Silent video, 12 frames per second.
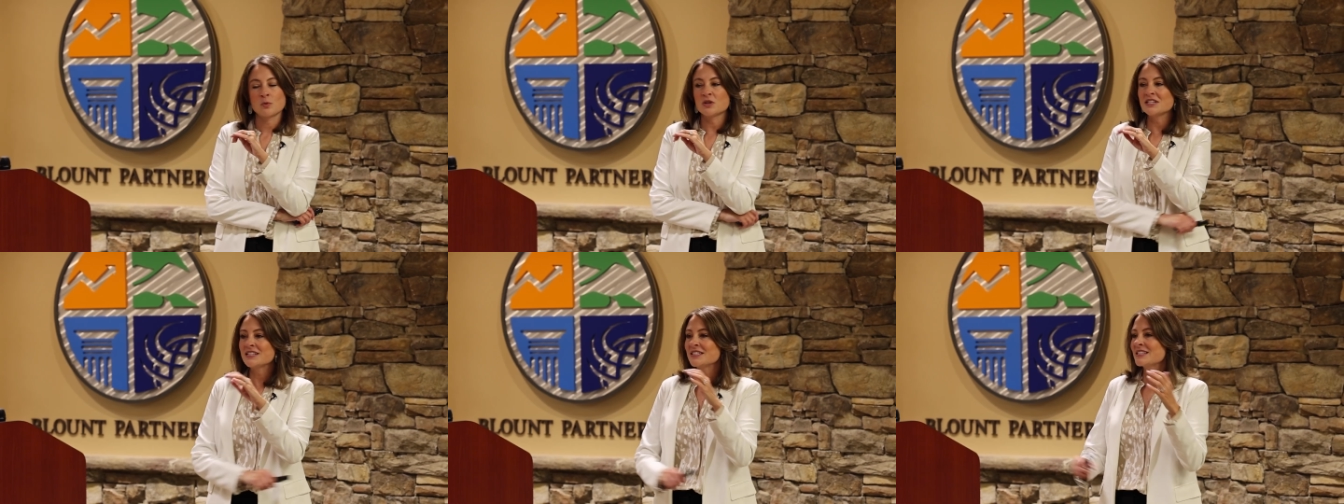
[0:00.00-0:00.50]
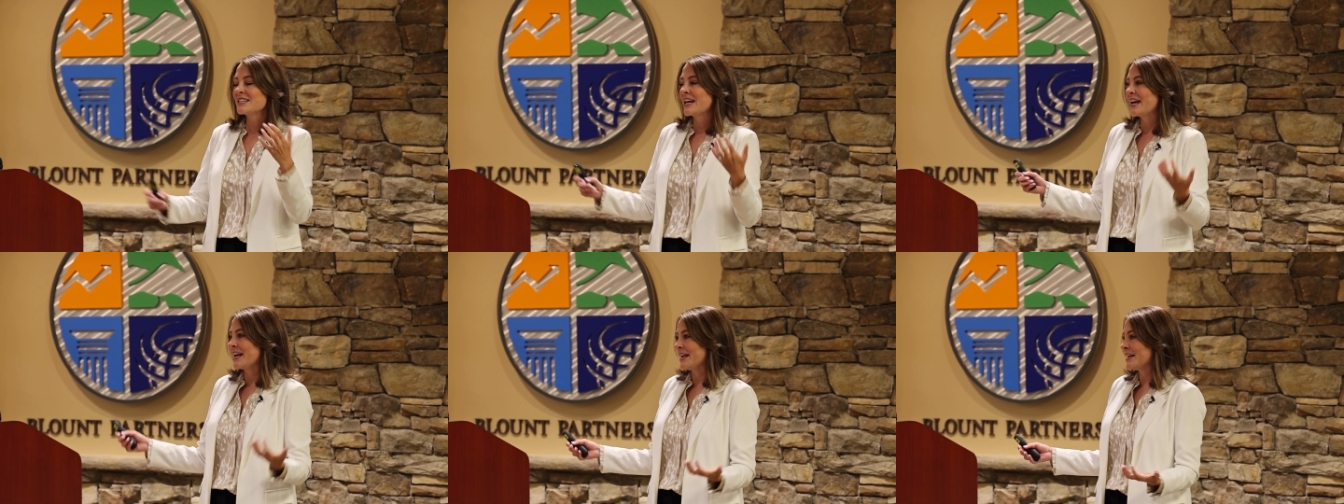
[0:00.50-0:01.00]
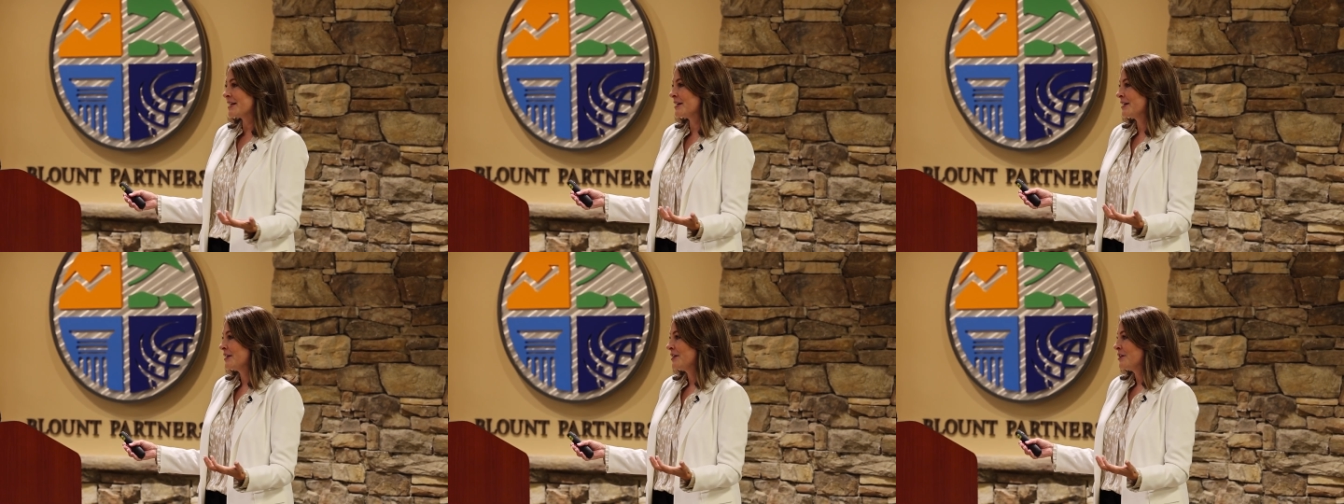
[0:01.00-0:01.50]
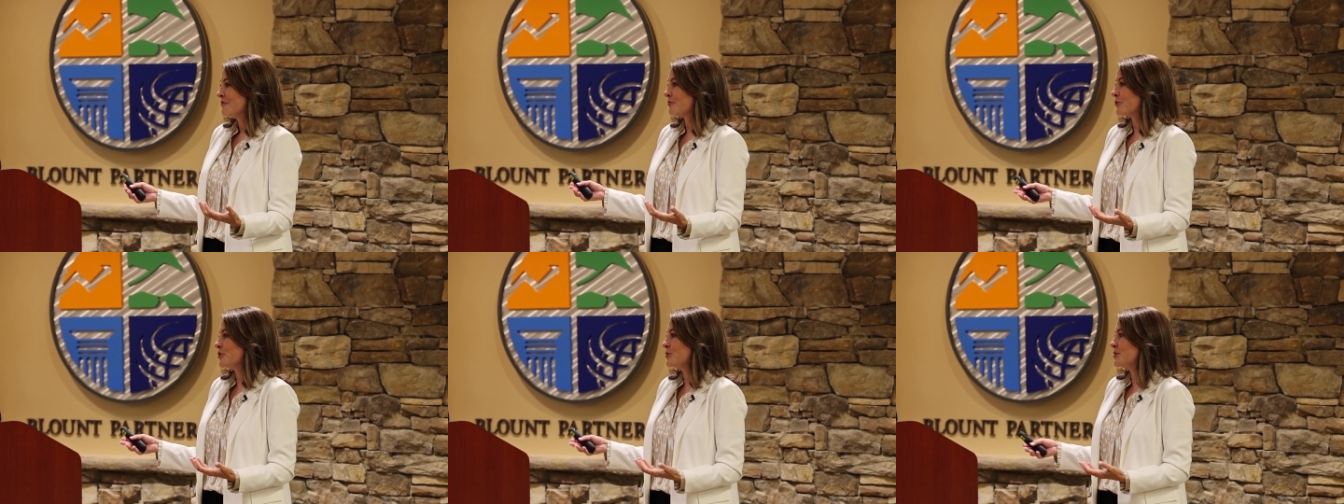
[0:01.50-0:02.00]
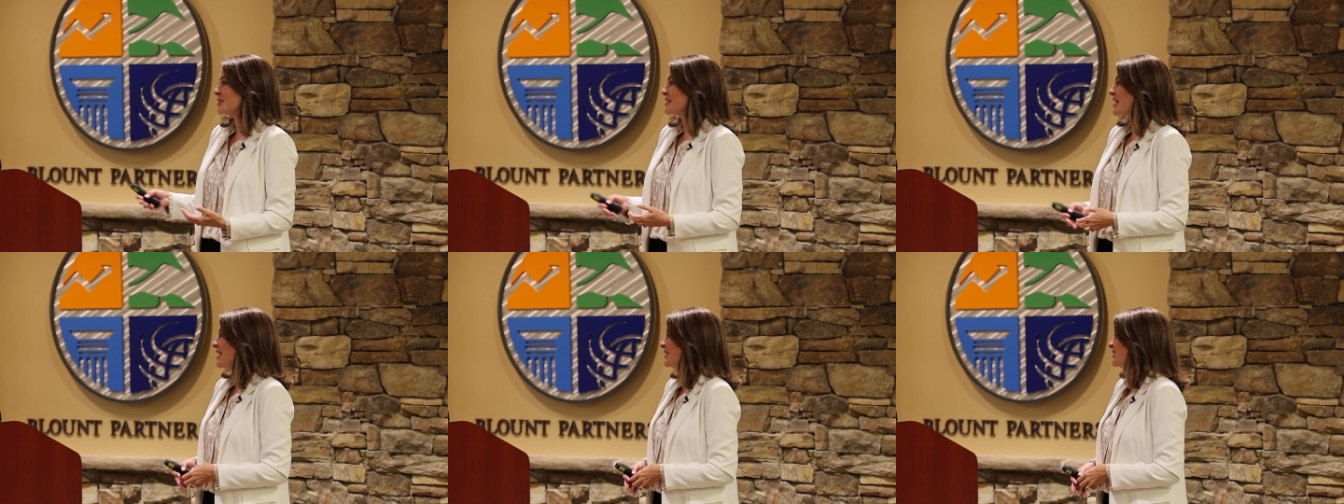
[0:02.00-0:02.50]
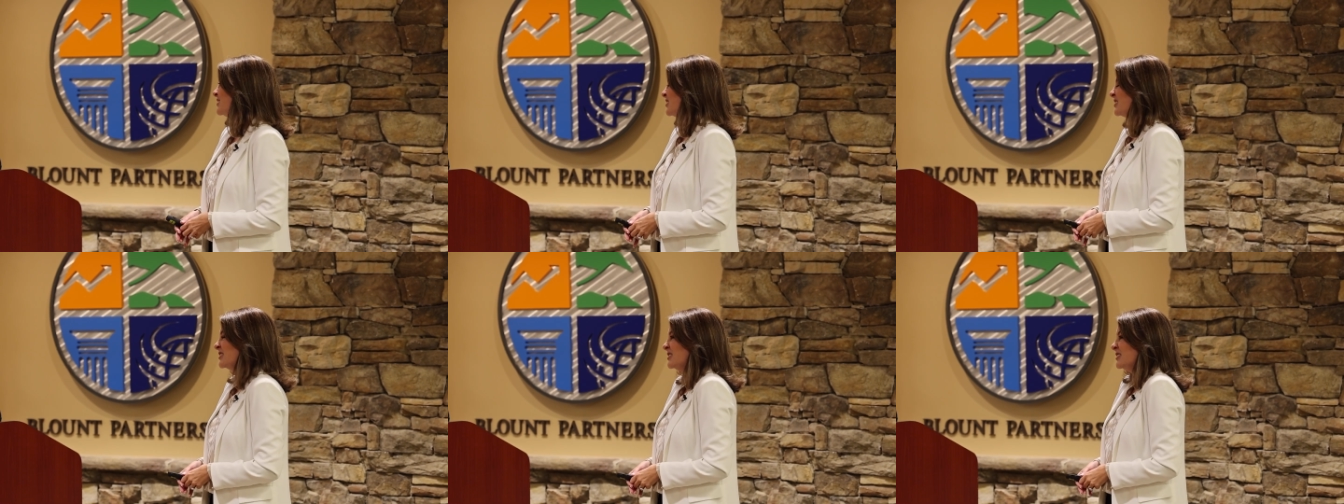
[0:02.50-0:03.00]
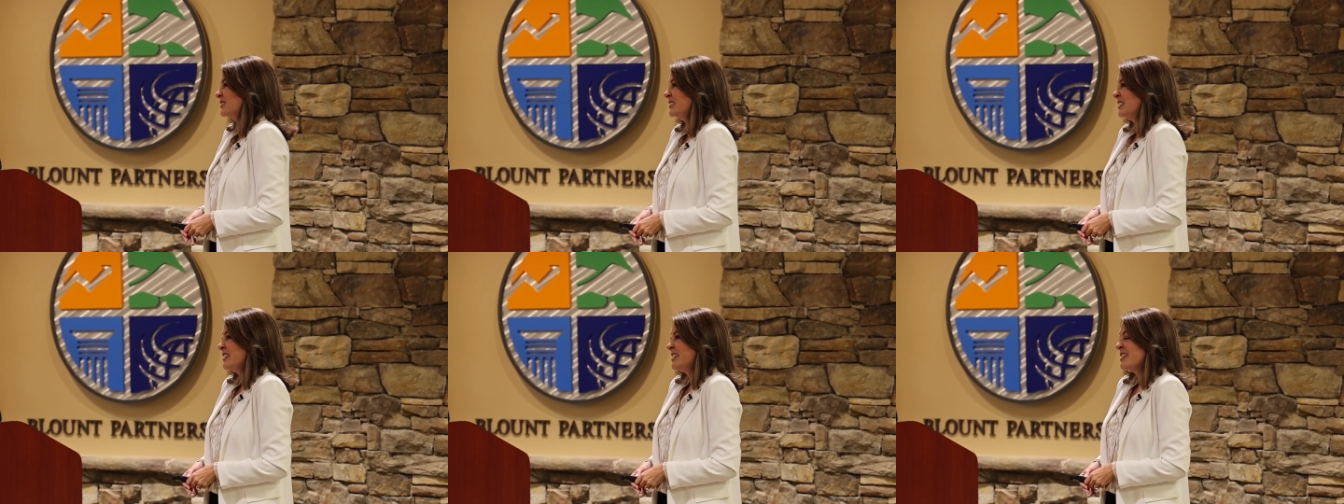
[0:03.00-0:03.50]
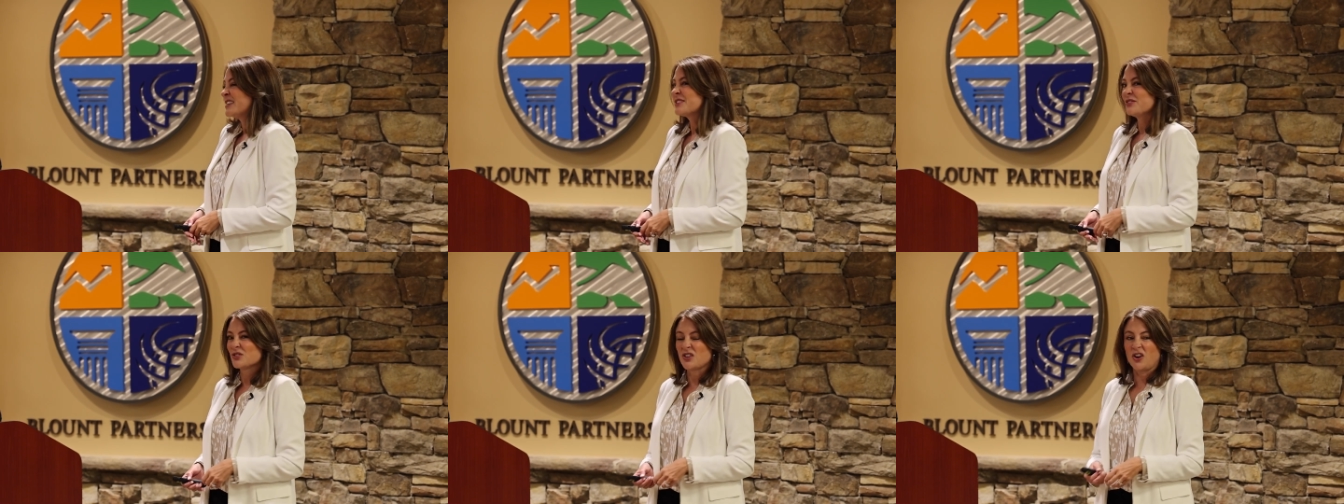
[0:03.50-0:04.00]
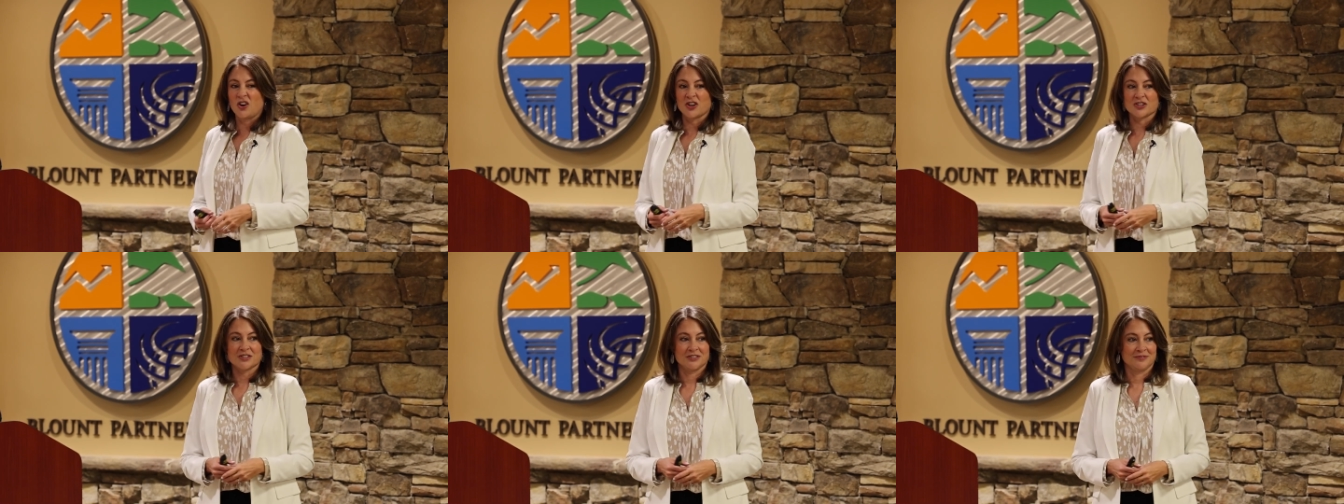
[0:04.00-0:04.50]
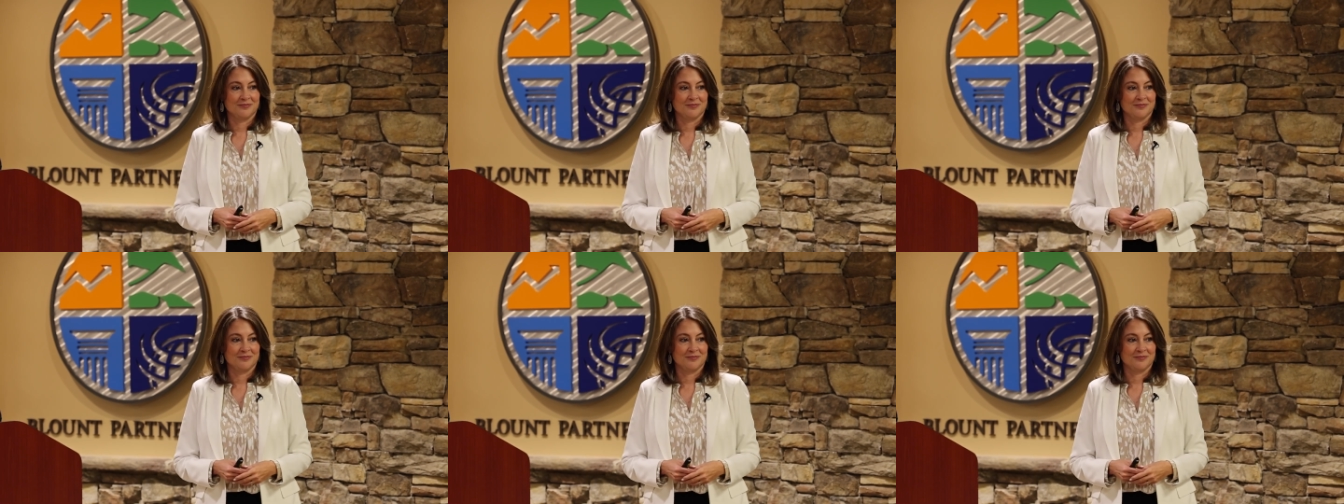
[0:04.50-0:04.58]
What does it take for you to say, ugh, this feels hard?